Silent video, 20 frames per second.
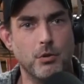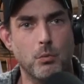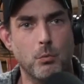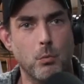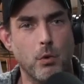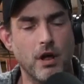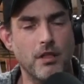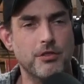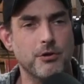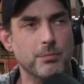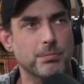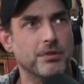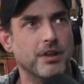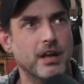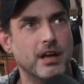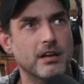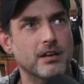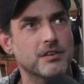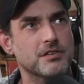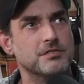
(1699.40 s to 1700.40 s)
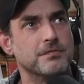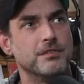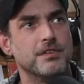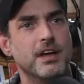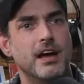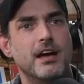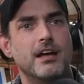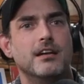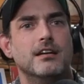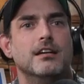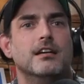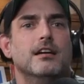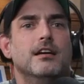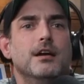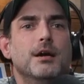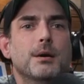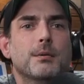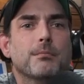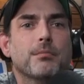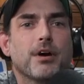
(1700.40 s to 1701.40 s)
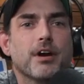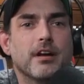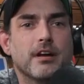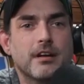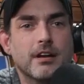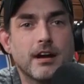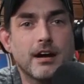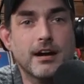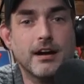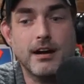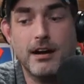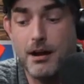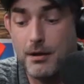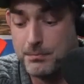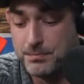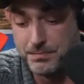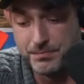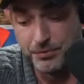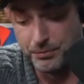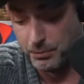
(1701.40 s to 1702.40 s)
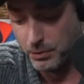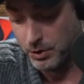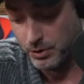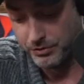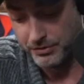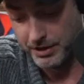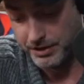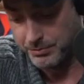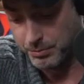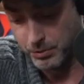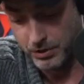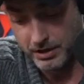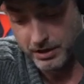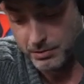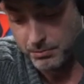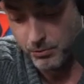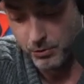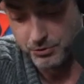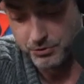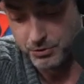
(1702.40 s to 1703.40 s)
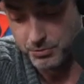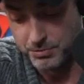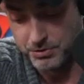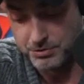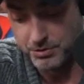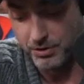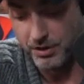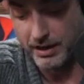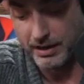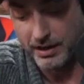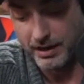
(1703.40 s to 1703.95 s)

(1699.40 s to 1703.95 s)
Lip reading: don't know what their plan is for that, but I'm thrilled that we're getting more Doom Patrol.